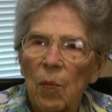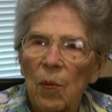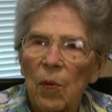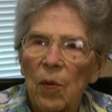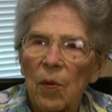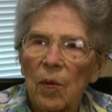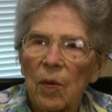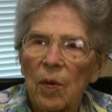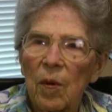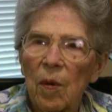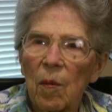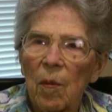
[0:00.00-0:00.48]

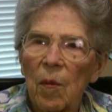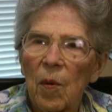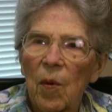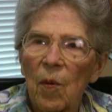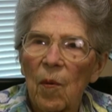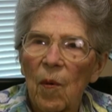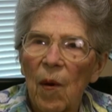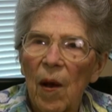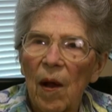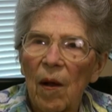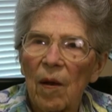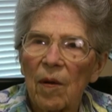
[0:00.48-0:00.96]
put them
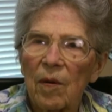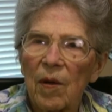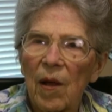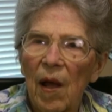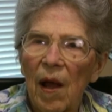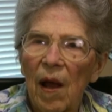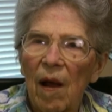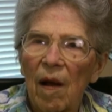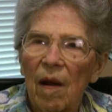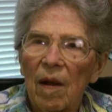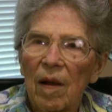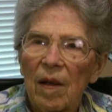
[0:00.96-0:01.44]
around
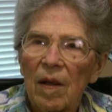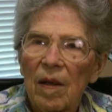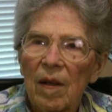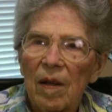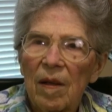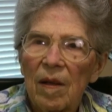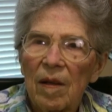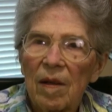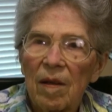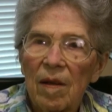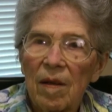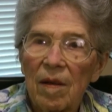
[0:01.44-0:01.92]
our
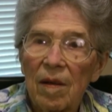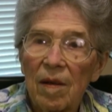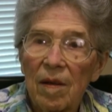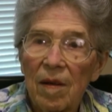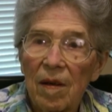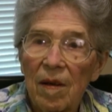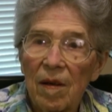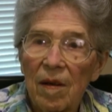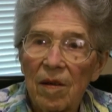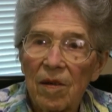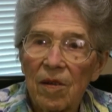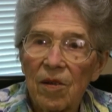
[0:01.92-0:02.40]

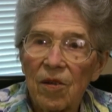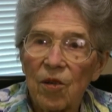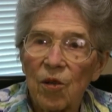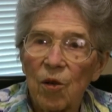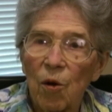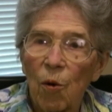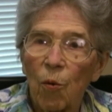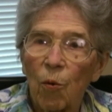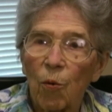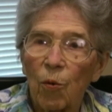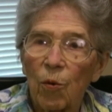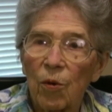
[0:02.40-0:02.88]

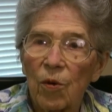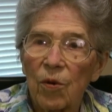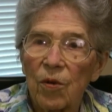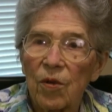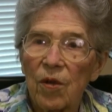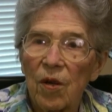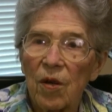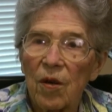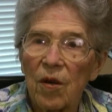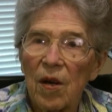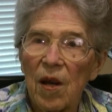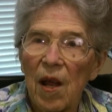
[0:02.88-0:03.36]
shoulders
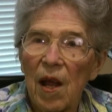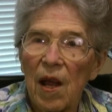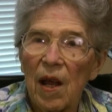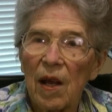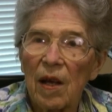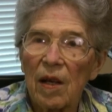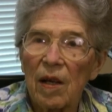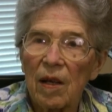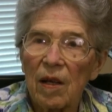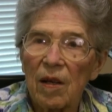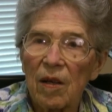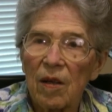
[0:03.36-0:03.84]
and neck